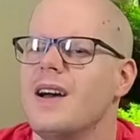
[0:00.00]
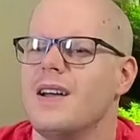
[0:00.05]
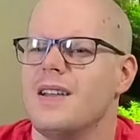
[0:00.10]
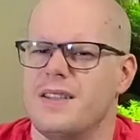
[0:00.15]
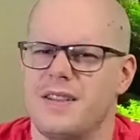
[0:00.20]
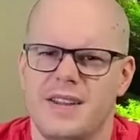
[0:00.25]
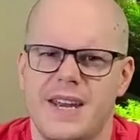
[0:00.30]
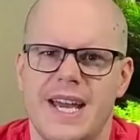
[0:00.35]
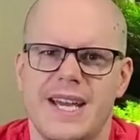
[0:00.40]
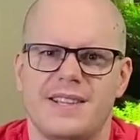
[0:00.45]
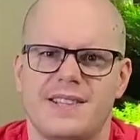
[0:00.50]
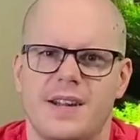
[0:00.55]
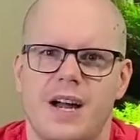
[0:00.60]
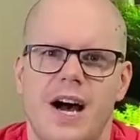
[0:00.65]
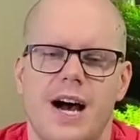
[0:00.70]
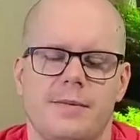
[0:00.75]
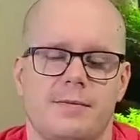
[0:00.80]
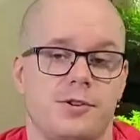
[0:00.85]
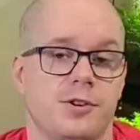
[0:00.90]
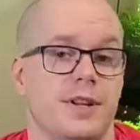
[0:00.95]
The next
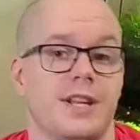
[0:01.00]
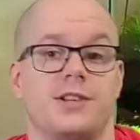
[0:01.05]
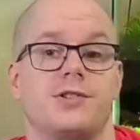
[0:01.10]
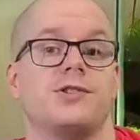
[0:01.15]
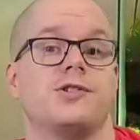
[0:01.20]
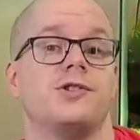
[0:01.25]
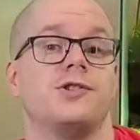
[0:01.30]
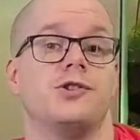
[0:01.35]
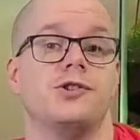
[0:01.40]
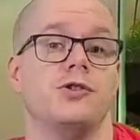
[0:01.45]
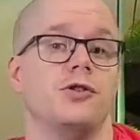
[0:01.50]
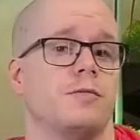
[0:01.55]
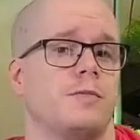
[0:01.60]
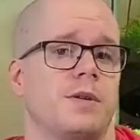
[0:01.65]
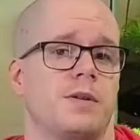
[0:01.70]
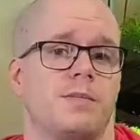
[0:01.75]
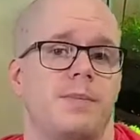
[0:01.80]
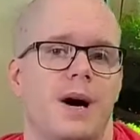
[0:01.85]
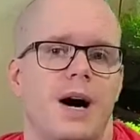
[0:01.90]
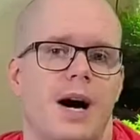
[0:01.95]
option that's
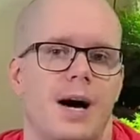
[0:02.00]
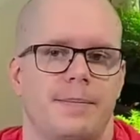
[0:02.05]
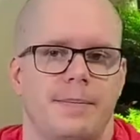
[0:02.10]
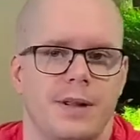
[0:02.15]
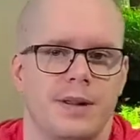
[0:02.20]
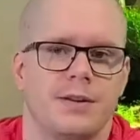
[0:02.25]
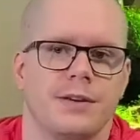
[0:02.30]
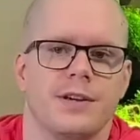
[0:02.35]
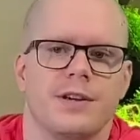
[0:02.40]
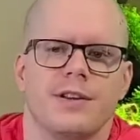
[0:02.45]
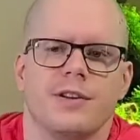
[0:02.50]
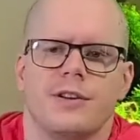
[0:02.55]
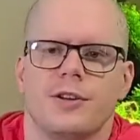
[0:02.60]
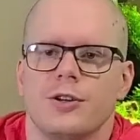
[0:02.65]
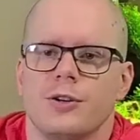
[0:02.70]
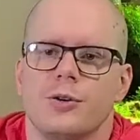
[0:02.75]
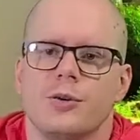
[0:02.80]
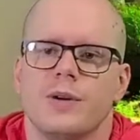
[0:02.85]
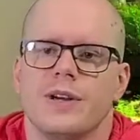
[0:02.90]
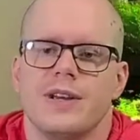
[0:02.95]
super popular to
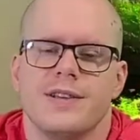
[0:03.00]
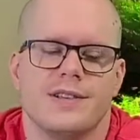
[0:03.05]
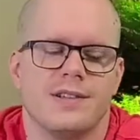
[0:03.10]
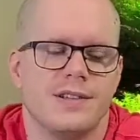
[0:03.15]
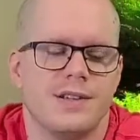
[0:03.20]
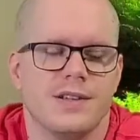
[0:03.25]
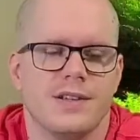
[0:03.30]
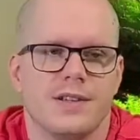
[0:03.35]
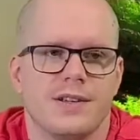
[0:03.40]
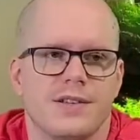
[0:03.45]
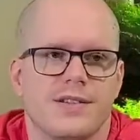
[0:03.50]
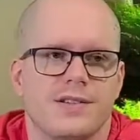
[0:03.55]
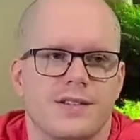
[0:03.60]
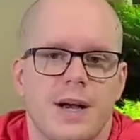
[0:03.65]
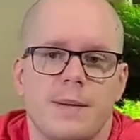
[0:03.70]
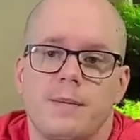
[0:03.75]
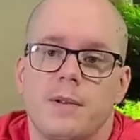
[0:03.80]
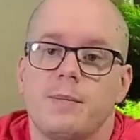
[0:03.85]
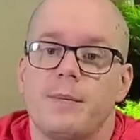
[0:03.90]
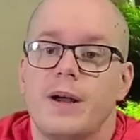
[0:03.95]
do is to
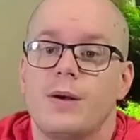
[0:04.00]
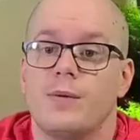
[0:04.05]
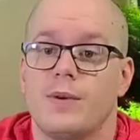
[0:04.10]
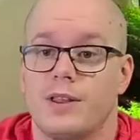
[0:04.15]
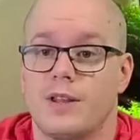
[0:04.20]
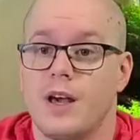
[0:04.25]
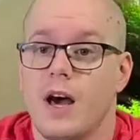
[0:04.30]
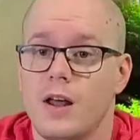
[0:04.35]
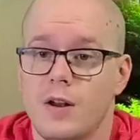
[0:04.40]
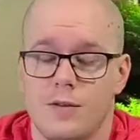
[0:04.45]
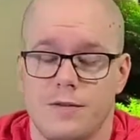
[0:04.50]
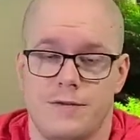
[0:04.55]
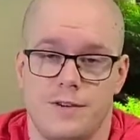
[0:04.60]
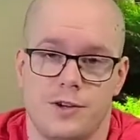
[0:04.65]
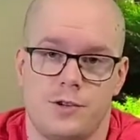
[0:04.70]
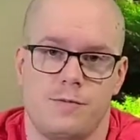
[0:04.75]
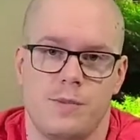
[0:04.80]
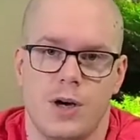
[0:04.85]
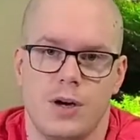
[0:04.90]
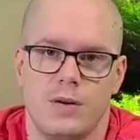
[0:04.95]
supplement with
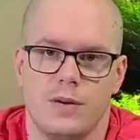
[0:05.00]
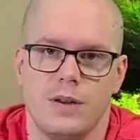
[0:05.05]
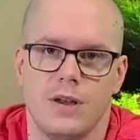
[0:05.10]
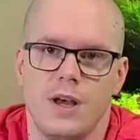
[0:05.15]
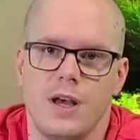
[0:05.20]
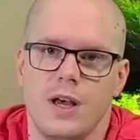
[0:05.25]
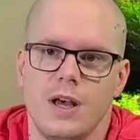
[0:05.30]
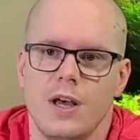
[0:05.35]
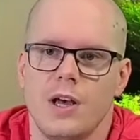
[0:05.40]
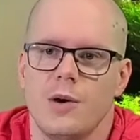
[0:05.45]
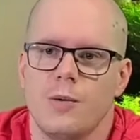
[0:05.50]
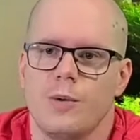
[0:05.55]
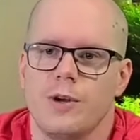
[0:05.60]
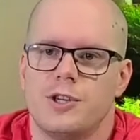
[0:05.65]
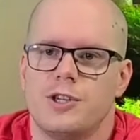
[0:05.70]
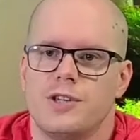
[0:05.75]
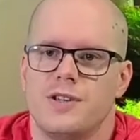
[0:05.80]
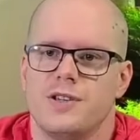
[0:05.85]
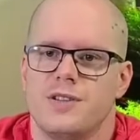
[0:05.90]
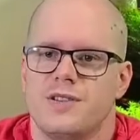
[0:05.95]
cuttlefish bone,
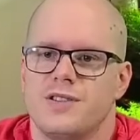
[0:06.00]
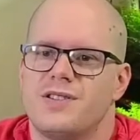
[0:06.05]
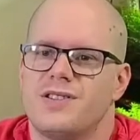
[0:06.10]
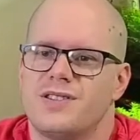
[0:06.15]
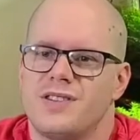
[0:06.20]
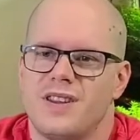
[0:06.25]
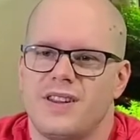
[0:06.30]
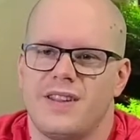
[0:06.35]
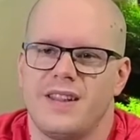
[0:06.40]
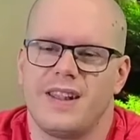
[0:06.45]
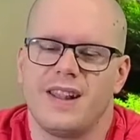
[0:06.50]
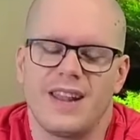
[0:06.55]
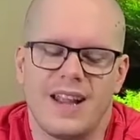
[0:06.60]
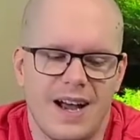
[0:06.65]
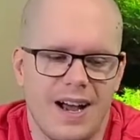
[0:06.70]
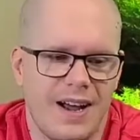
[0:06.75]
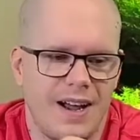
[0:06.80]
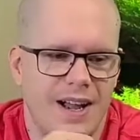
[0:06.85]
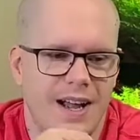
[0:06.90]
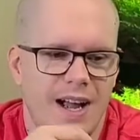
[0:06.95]
which is
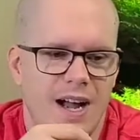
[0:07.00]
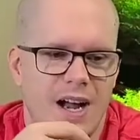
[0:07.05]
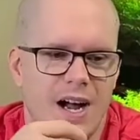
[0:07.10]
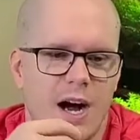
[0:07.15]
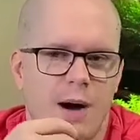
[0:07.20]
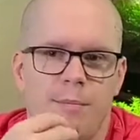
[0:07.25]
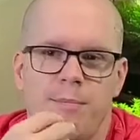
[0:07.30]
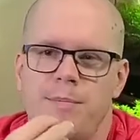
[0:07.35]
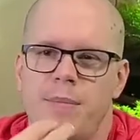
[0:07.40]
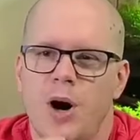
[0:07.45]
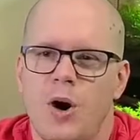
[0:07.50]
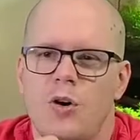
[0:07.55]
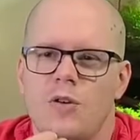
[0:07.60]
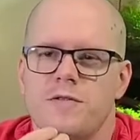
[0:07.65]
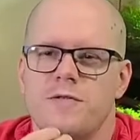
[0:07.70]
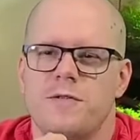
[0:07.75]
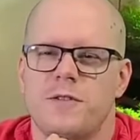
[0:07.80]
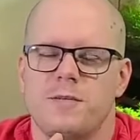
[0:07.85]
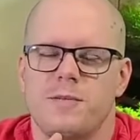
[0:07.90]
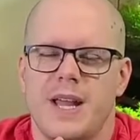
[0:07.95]
a
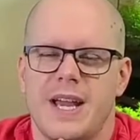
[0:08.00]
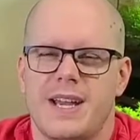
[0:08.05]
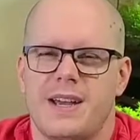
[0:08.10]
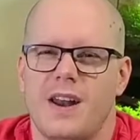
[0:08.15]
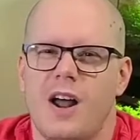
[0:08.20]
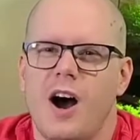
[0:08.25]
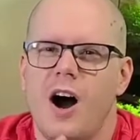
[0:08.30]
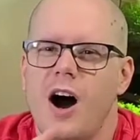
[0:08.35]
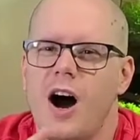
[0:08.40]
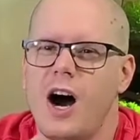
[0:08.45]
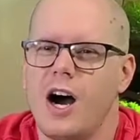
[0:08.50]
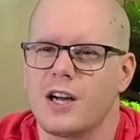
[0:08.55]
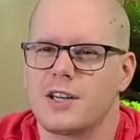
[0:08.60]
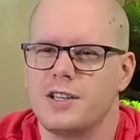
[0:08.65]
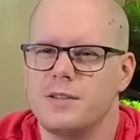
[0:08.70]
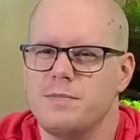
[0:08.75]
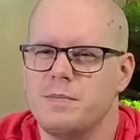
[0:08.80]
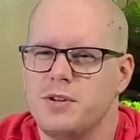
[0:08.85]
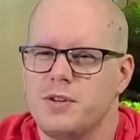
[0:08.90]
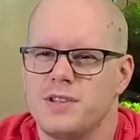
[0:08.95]
bone from like an
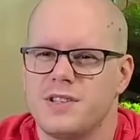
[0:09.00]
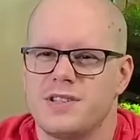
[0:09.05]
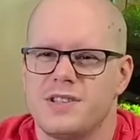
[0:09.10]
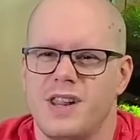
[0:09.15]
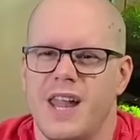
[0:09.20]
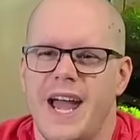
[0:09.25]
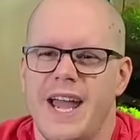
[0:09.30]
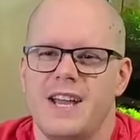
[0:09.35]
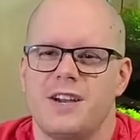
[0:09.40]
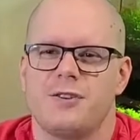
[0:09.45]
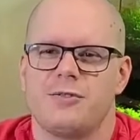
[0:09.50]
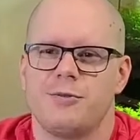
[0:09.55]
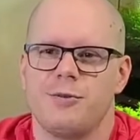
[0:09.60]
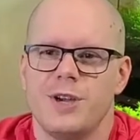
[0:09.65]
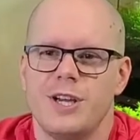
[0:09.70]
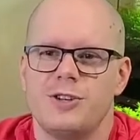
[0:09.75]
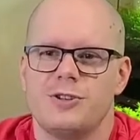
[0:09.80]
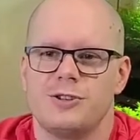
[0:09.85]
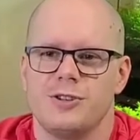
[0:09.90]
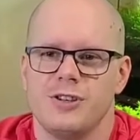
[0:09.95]
octopus-like
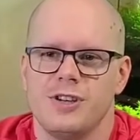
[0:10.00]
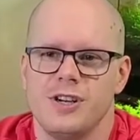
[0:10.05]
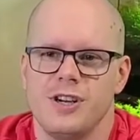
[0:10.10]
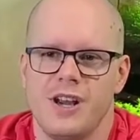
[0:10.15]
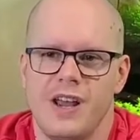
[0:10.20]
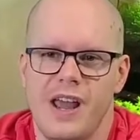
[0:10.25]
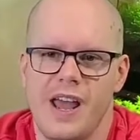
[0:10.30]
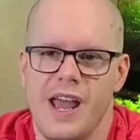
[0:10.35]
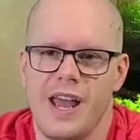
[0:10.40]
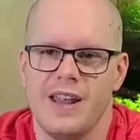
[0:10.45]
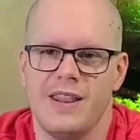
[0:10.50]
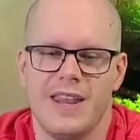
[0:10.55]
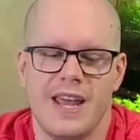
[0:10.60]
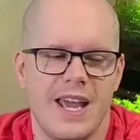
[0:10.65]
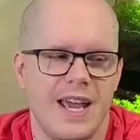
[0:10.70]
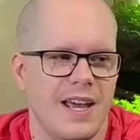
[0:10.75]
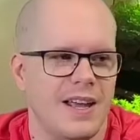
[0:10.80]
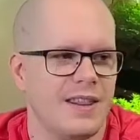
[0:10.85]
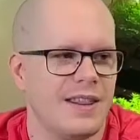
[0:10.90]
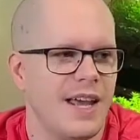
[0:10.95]
creature, and
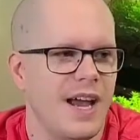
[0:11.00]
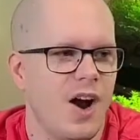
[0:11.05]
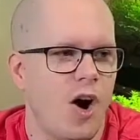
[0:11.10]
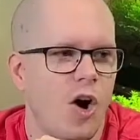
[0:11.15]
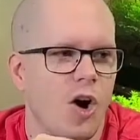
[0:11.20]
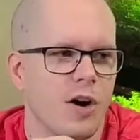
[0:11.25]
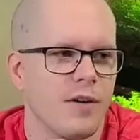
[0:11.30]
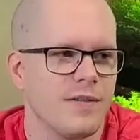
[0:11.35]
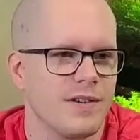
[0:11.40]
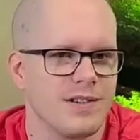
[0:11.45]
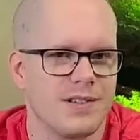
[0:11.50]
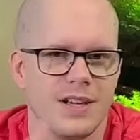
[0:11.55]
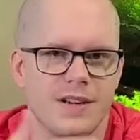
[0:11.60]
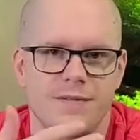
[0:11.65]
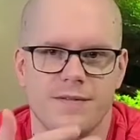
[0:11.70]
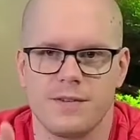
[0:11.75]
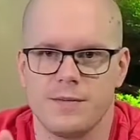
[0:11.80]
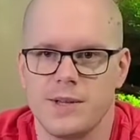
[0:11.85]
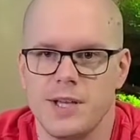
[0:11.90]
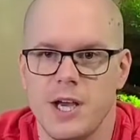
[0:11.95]
they, they harvest it
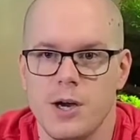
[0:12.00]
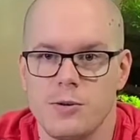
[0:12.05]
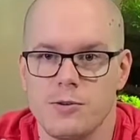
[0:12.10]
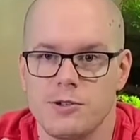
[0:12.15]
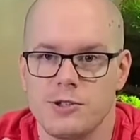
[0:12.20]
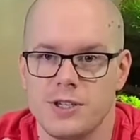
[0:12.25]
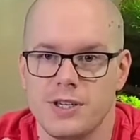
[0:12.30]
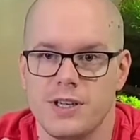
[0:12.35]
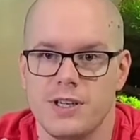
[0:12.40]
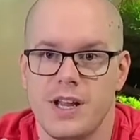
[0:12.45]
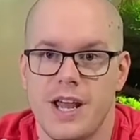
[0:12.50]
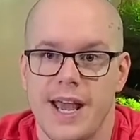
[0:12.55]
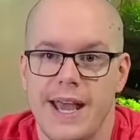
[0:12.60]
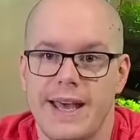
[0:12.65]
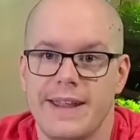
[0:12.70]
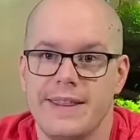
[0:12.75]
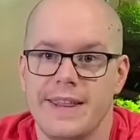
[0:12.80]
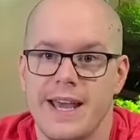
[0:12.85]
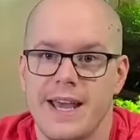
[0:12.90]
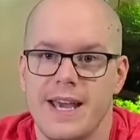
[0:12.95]
from the ocean,
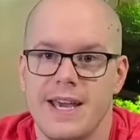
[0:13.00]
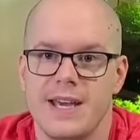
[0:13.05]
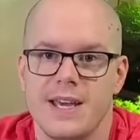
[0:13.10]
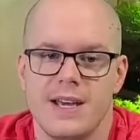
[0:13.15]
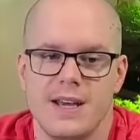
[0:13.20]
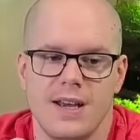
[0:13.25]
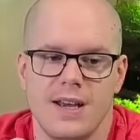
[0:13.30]
and they